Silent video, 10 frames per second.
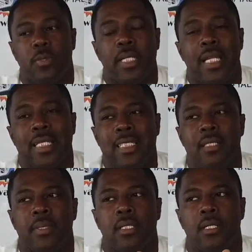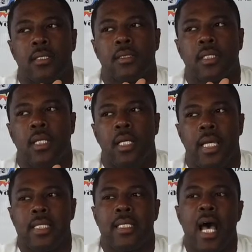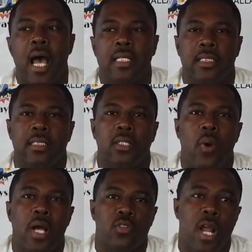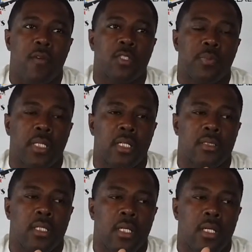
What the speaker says: But again, I did it because it ties into our travels, because